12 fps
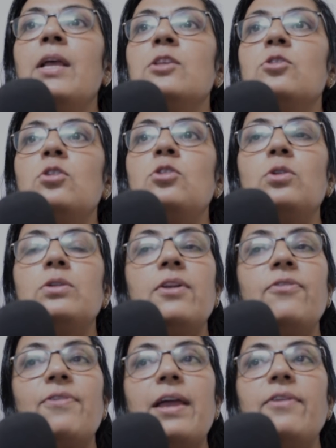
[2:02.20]
So, total
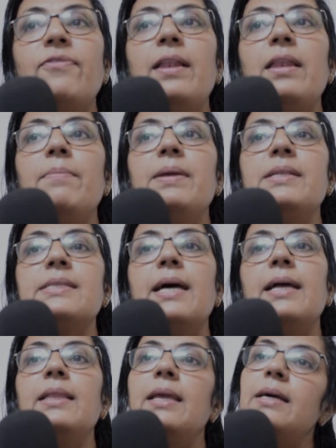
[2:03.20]
5 elements
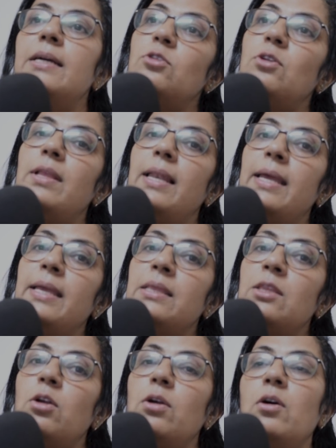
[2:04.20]
are there. So, the
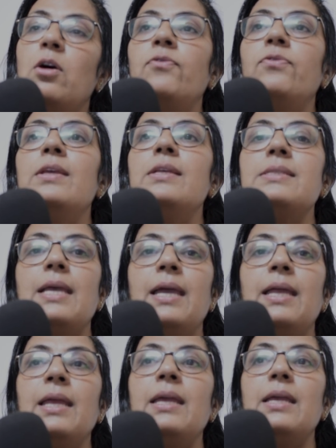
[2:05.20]
length of this
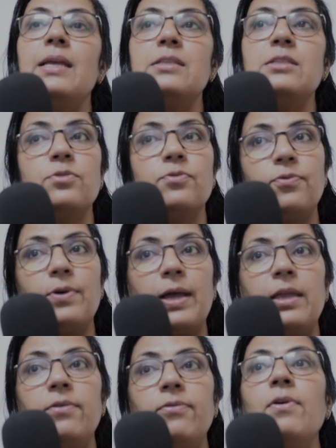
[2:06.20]
array is 5.